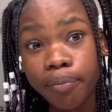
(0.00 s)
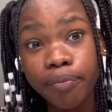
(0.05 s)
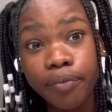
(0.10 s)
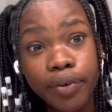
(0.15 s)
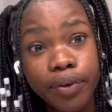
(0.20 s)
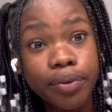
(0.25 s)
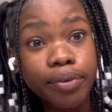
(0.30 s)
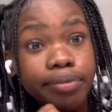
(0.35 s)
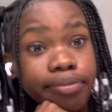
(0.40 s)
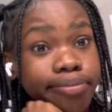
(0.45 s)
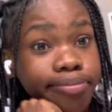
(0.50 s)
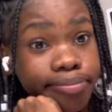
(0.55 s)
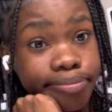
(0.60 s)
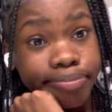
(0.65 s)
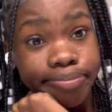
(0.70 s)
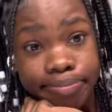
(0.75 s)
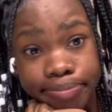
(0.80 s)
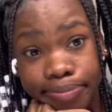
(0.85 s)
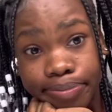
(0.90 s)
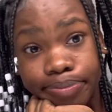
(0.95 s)
put on
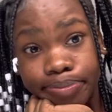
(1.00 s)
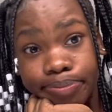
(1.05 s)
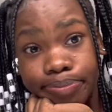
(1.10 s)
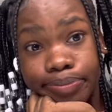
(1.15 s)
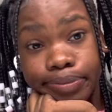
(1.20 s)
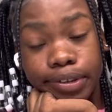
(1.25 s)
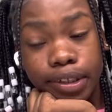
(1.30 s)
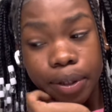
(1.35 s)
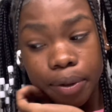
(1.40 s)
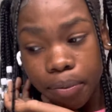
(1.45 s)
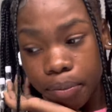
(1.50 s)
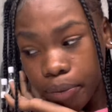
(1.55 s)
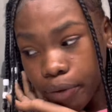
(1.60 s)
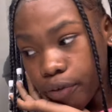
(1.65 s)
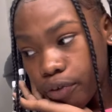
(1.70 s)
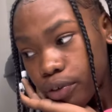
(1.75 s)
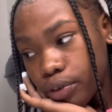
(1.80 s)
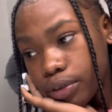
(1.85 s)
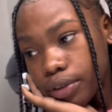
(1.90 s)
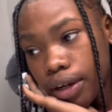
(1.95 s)
the
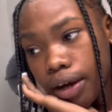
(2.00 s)
food.